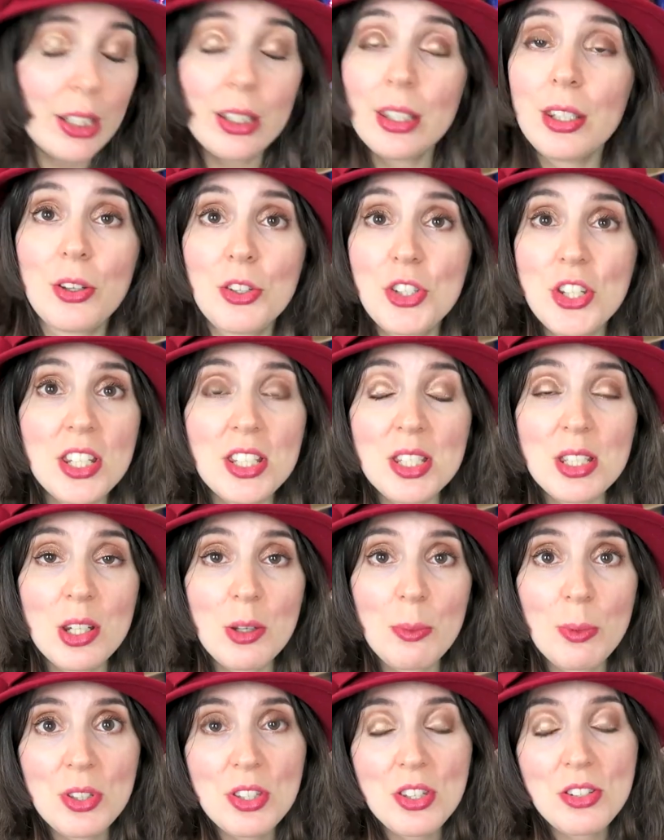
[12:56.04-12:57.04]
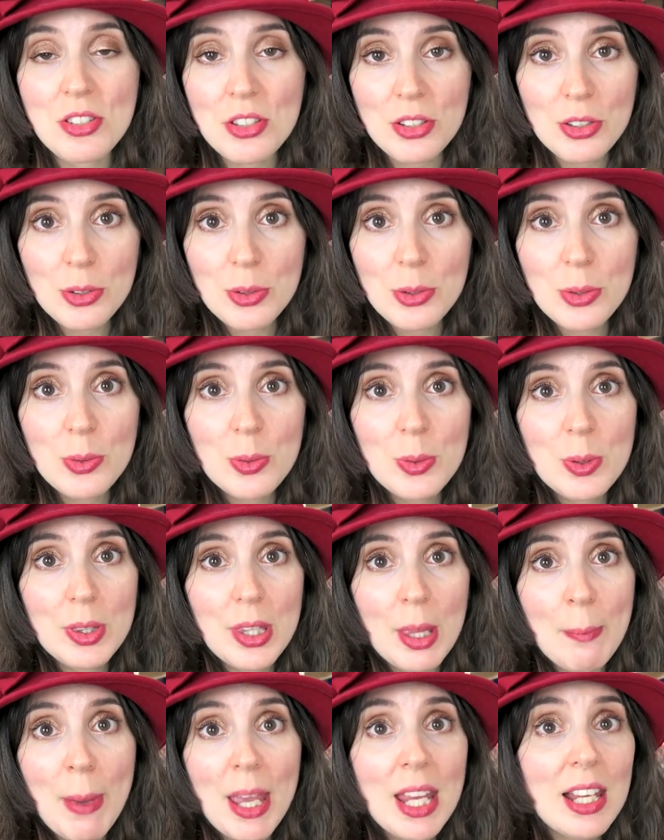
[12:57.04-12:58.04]
you know, she doesn't know what to do.
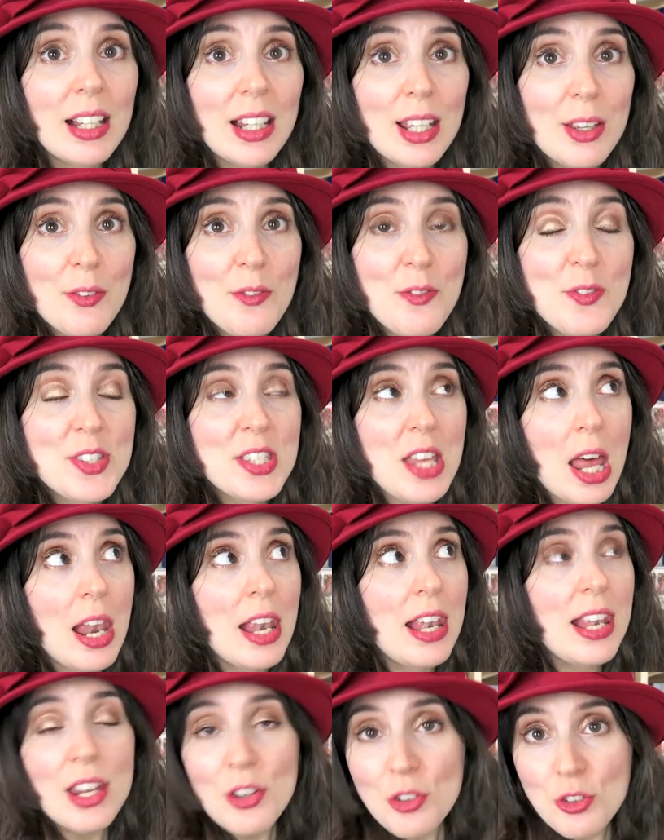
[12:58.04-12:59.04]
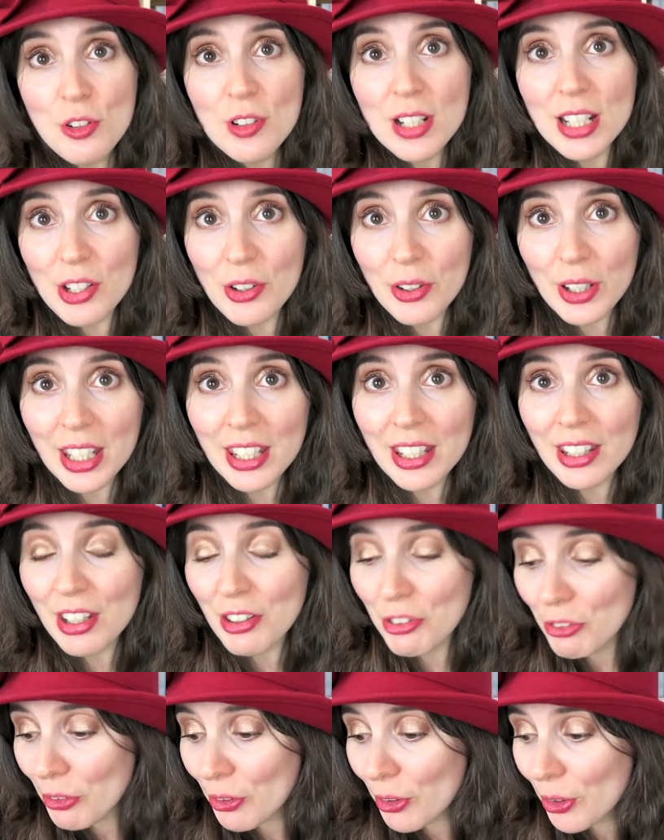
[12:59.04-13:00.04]
The bailiffs are literally knocking at
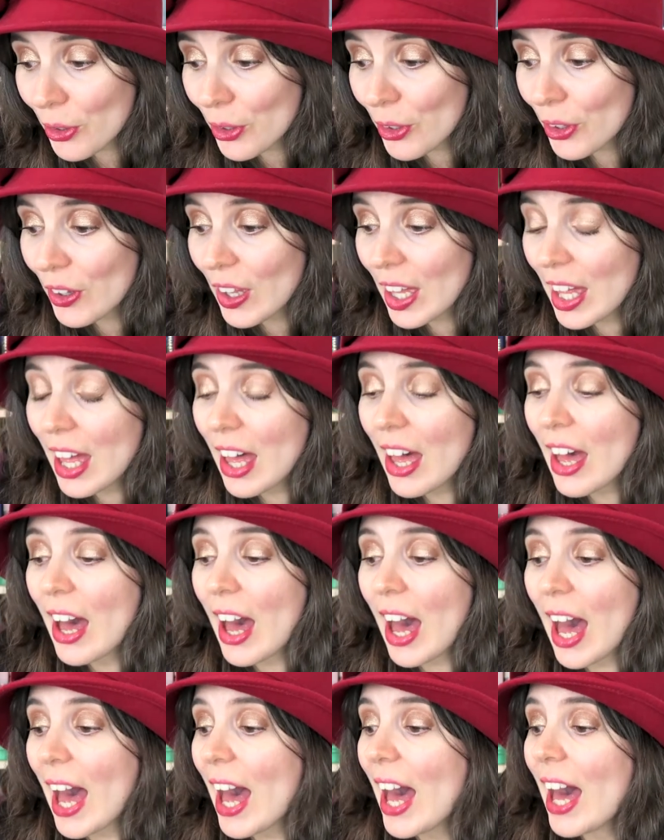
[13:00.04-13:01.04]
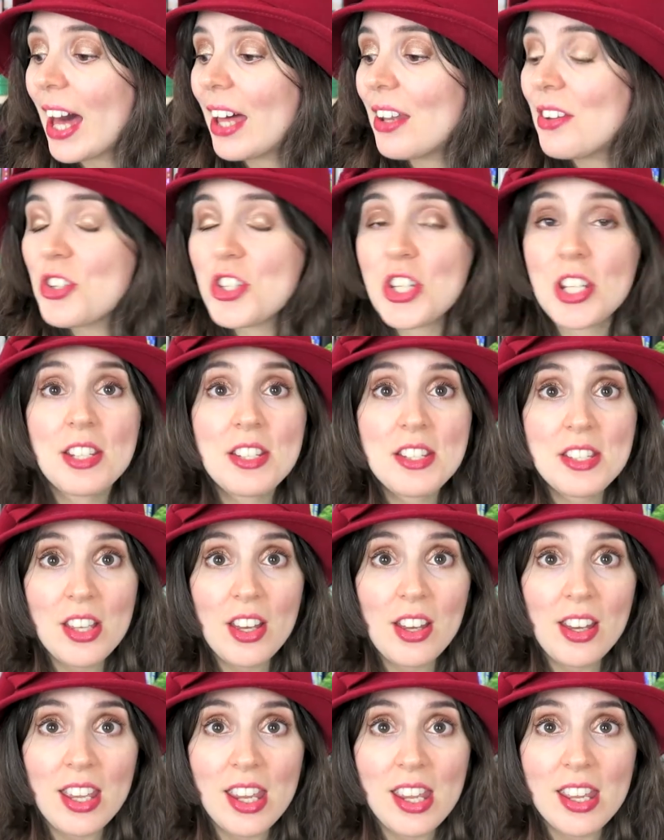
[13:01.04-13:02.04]
the door, and she
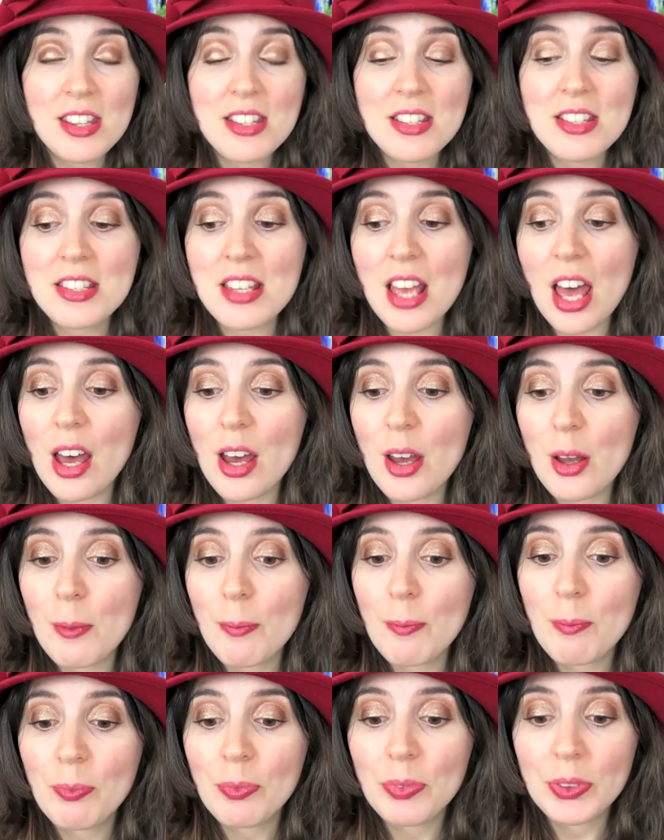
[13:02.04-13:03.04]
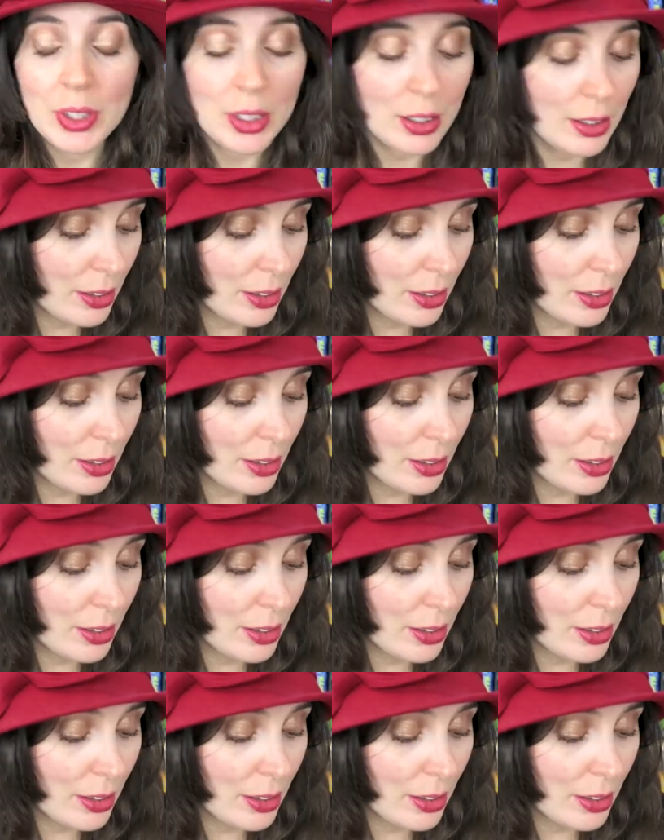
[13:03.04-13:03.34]
decides to